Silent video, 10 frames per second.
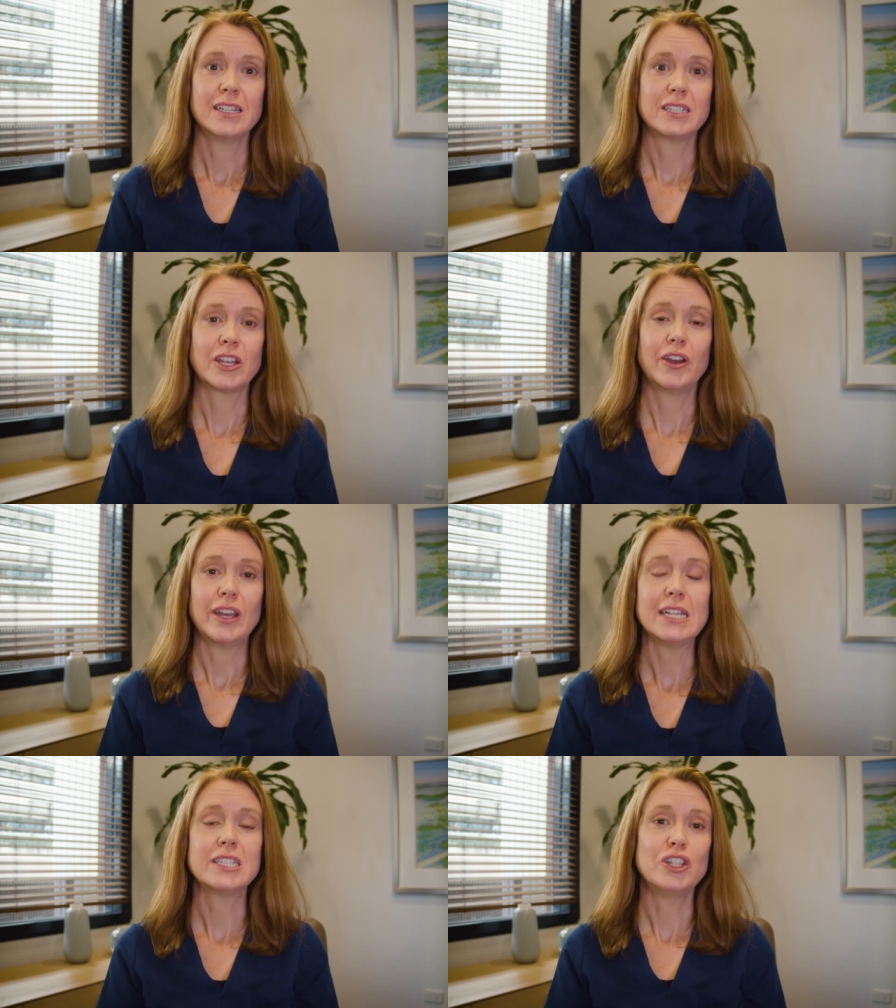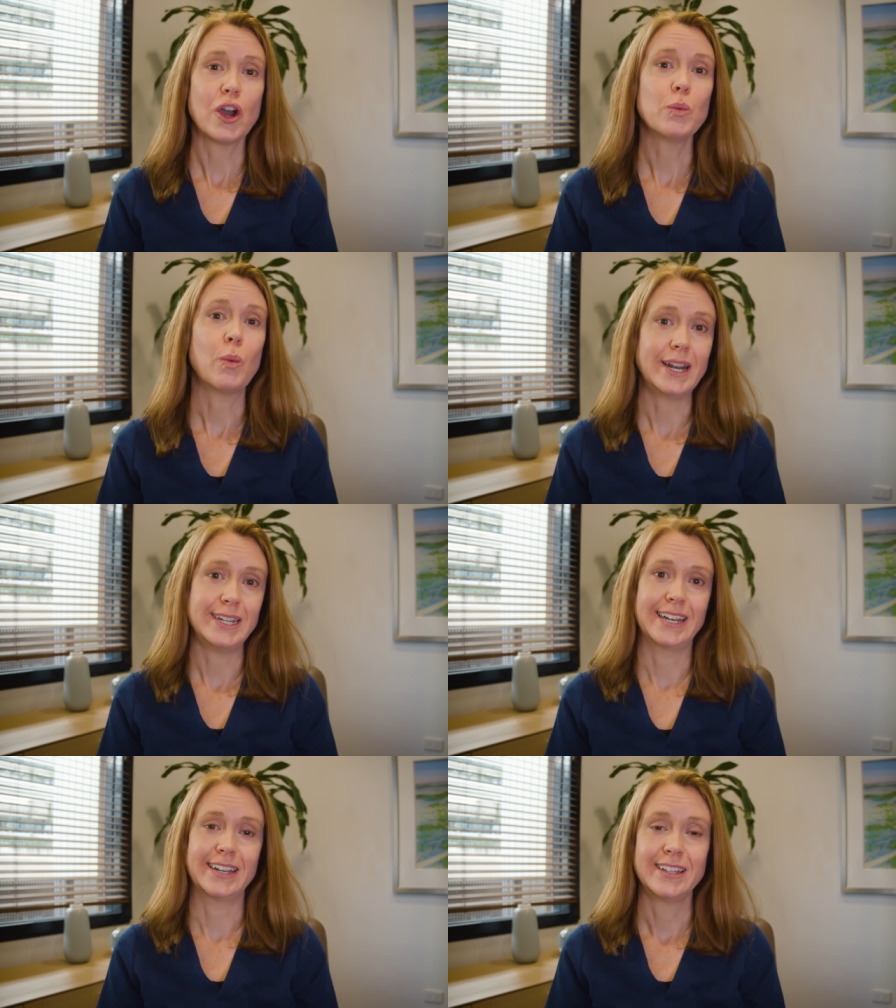So it's no
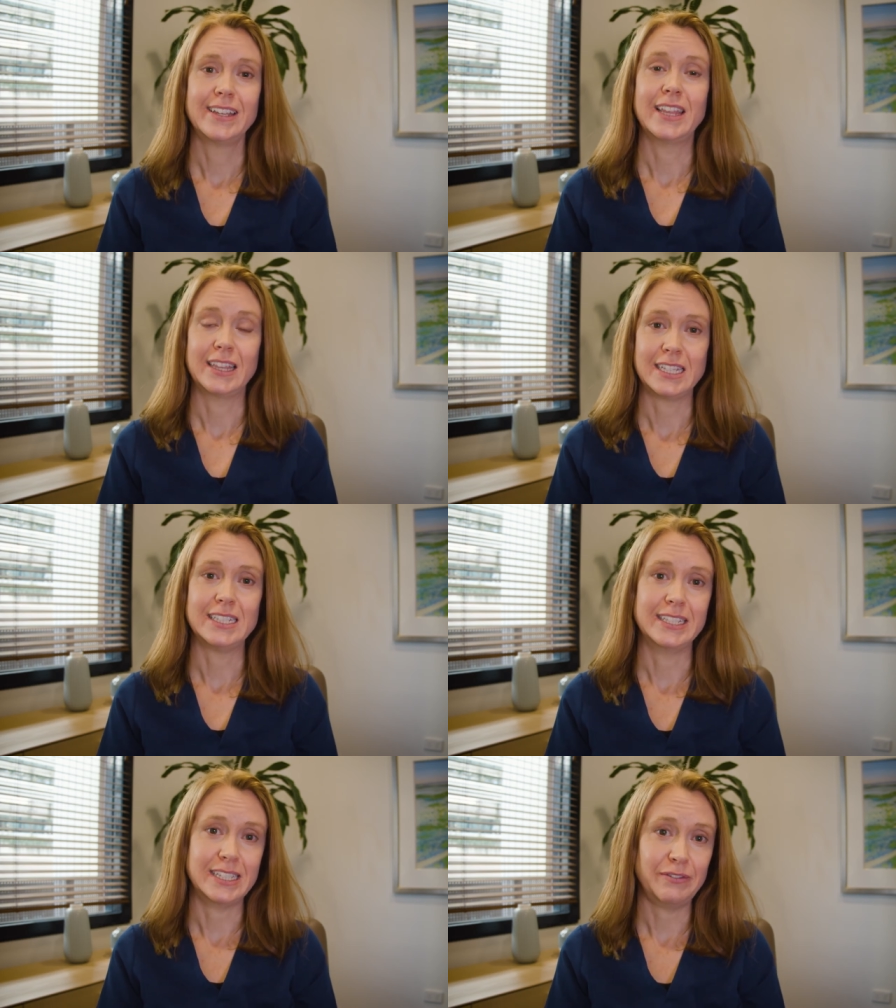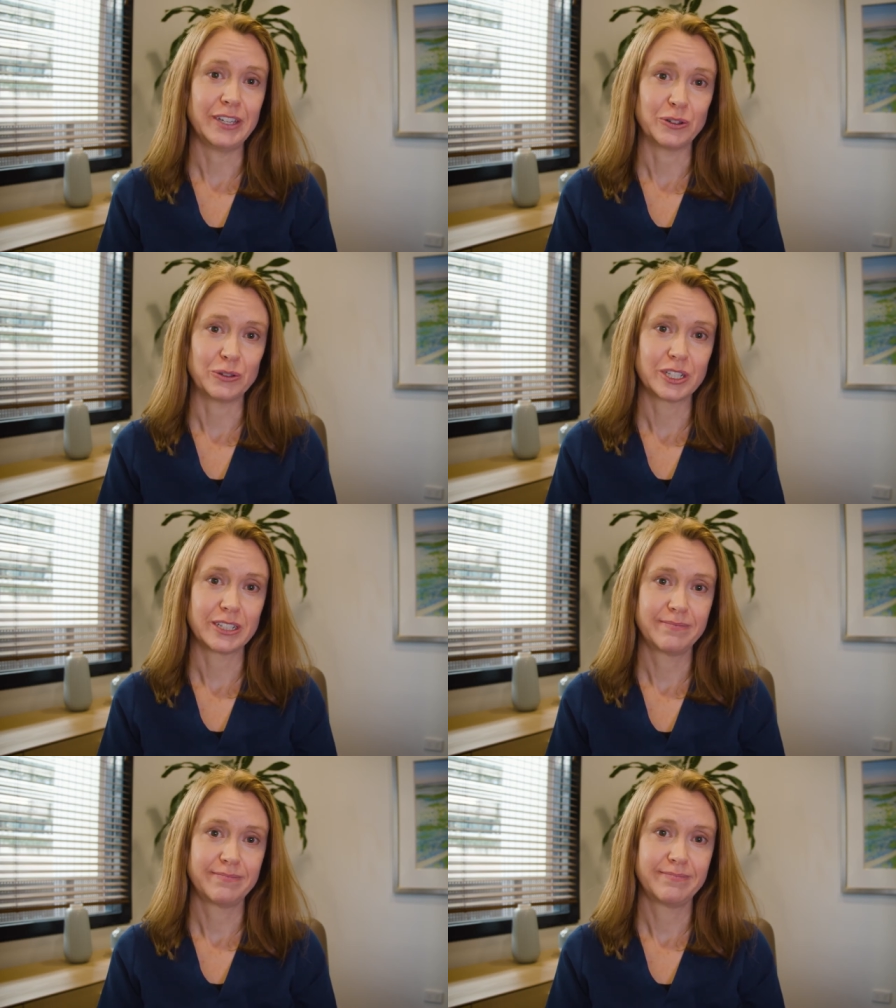wonder that this is difficult.